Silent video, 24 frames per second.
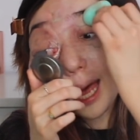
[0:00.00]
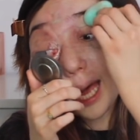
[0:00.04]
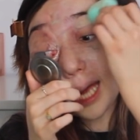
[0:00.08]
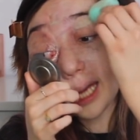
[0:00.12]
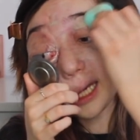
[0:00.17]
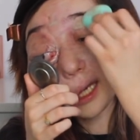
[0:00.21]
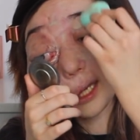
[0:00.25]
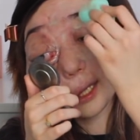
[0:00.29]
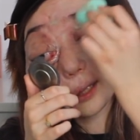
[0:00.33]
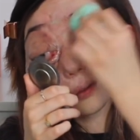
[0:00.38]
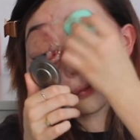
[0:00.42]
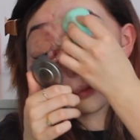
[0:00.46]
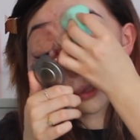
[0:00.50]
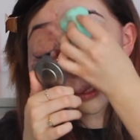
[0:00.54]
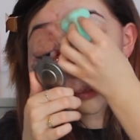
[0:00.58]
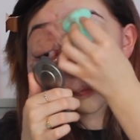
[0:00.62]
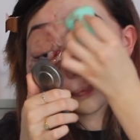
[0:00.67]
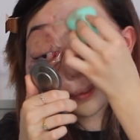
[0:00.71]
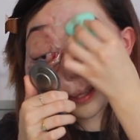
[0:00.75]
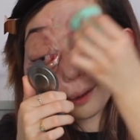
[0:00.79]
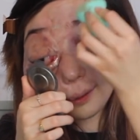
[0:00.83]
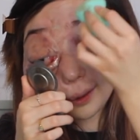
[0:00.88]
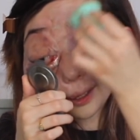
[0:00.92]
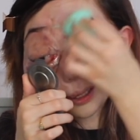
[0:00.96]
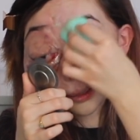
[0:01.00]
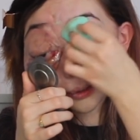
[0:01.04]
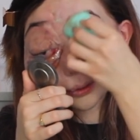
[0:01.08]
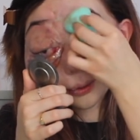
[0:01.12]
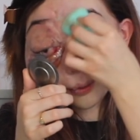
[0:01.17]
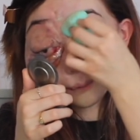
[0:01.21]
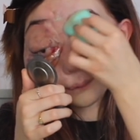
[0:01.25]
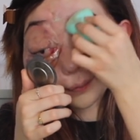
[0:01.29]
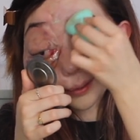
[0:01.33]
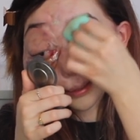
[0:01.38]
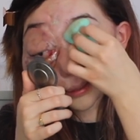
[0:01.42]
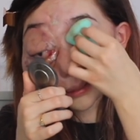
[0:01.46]
And in those periods,
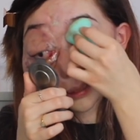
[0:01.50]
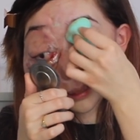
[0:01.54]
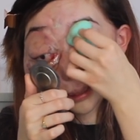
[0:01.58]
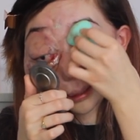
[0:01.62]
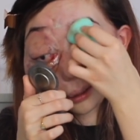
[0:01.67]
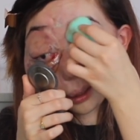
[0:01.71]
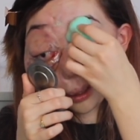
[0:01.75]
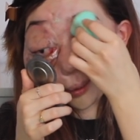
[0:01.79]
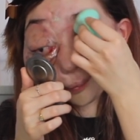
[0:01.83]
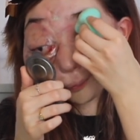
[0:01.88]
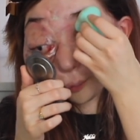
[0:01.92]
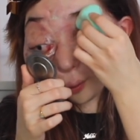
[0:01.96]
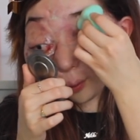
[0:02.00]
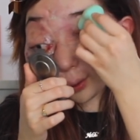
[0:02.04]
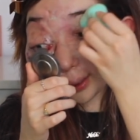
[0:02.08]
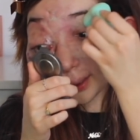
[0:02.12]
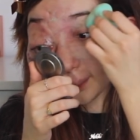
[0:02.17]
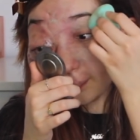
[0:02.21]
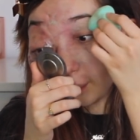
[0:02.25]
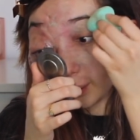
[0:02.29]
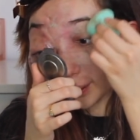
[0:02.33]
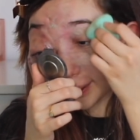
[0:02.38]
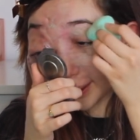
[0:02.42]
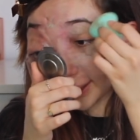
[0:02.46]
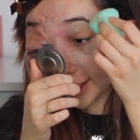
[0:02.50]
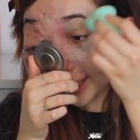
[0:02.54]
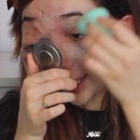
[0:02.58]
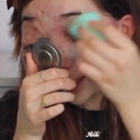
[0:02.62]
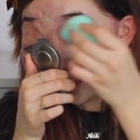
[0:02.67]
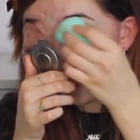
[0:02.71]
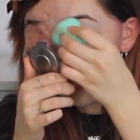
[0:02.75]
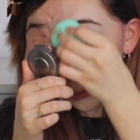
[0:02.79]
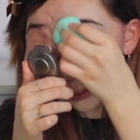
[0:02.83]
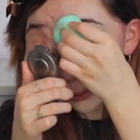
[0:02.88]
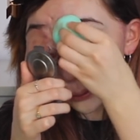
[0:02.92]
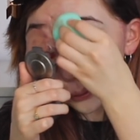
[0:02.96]
obviously, I'm not as
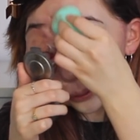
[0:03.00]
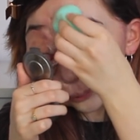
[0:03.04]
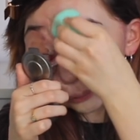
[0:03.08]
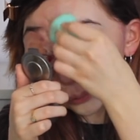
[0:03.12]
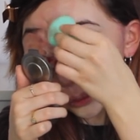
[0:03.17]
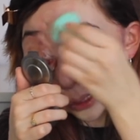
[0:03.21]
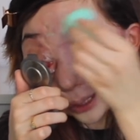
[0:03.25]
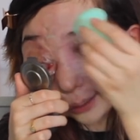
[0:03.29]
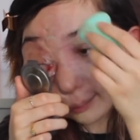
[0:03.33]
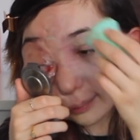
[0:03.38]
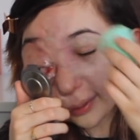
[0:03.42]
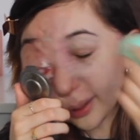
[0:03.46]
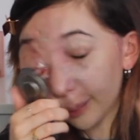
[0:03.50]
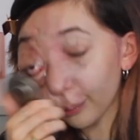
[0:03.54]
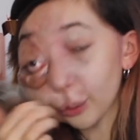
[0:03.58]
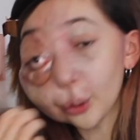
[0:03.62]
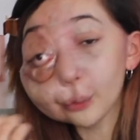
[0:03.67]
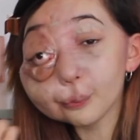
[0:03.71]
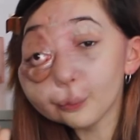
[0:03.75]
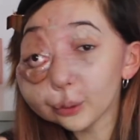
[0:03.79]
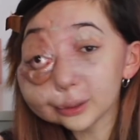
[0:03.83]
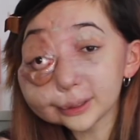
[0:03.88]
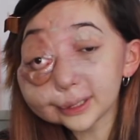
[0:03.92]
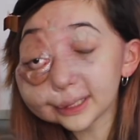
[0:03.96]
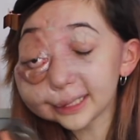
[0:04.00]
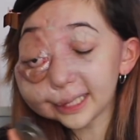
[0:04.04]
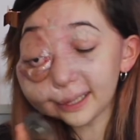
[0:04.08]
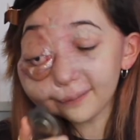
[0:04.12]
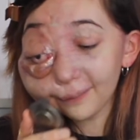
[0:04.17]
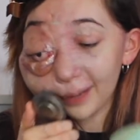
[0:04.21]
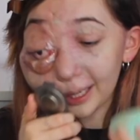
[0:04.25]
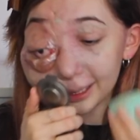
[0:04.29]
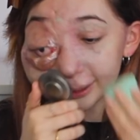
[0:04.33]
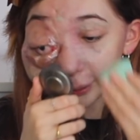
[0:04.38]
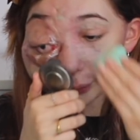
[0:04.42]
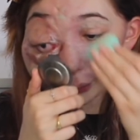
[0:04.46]
positive, and sometimes I'm not
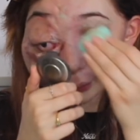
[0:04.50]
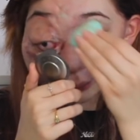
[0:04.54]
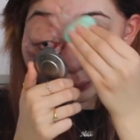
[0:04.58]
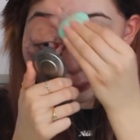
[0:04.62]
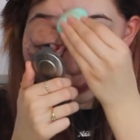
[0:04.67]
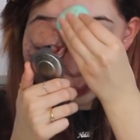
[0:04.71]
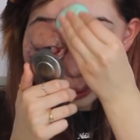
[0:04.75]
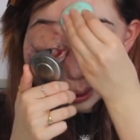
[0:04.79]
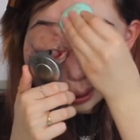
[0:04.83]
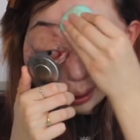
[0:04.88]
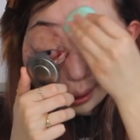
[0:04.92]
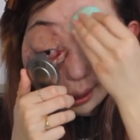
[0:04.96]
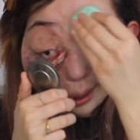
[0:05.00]
positive at all.